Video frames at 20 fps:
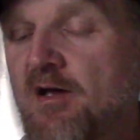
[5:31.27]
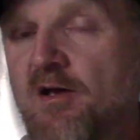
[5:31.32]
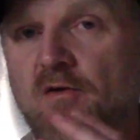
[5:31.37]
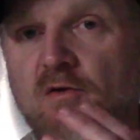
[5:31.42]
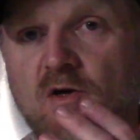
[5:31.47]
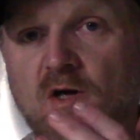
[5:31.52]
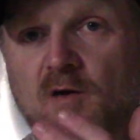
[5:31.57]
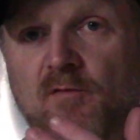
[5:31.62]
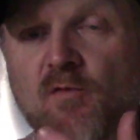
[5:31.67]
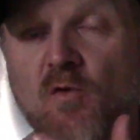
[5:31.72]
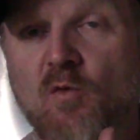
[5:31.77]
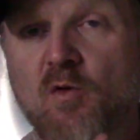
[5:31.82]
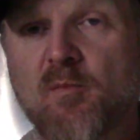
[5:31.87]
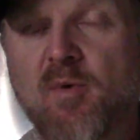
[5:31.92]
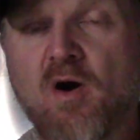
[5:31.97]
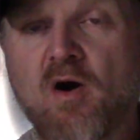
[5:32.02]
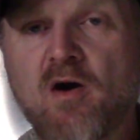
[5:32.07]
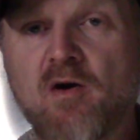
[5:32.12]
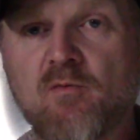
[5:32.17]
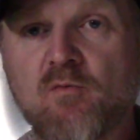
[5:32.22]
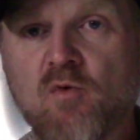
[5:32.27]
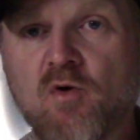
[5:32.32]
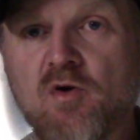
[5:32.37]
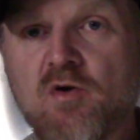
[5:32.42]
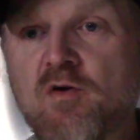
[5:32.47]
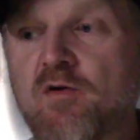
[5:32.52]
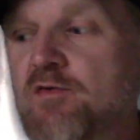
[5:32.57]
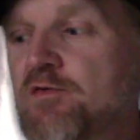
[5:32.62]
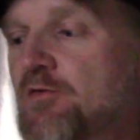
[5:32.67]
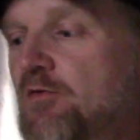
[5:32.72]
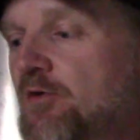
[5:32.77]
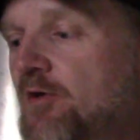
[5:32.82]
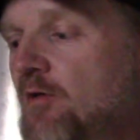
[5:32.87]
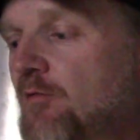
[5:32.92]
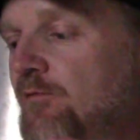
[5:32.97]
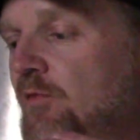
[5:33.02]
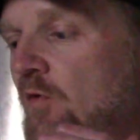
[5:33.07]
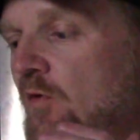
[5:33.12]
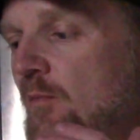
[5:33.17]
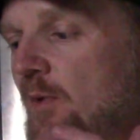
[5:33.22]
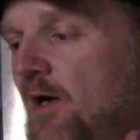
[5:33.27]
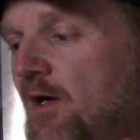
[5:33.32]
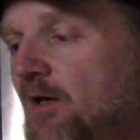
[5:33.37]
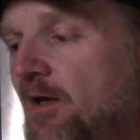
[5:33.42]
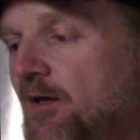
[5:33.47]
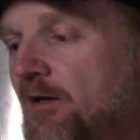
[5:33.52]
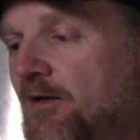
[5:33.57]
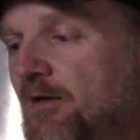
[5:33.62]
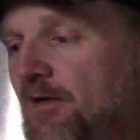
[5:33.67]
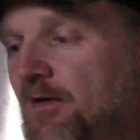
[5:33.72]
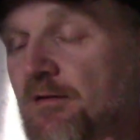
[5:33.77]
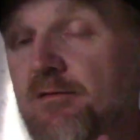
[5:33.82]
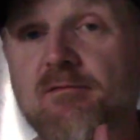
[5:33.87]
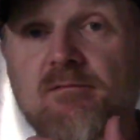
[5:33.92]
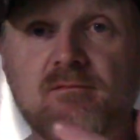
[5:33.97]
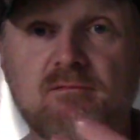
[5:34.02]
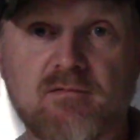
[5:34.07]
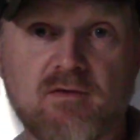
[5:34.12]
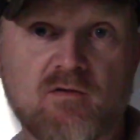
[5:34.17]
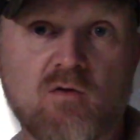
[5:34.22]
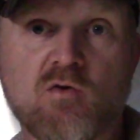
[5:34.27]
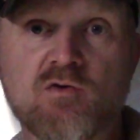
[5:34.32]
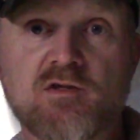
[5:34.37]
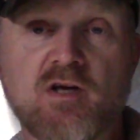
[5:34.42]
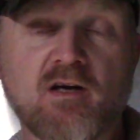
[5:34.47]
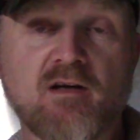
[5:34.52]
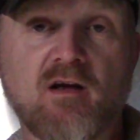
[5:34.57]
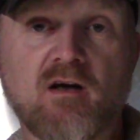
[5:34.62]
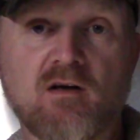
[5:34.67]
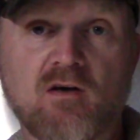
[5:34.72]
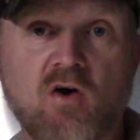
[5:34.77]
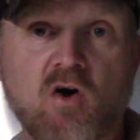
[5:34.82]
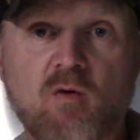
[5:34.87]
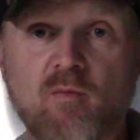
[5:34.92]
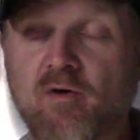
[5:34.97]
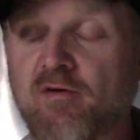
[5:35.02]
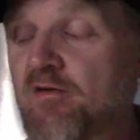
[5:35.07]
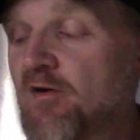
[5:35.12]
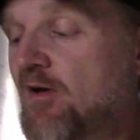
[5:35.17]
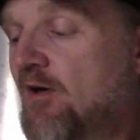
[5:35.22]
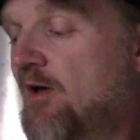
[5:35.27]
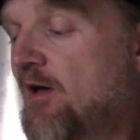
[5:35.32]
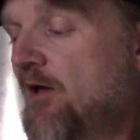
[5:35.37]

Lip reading: They're good for repairing roofs. They're good for making, of course, taking out garbage.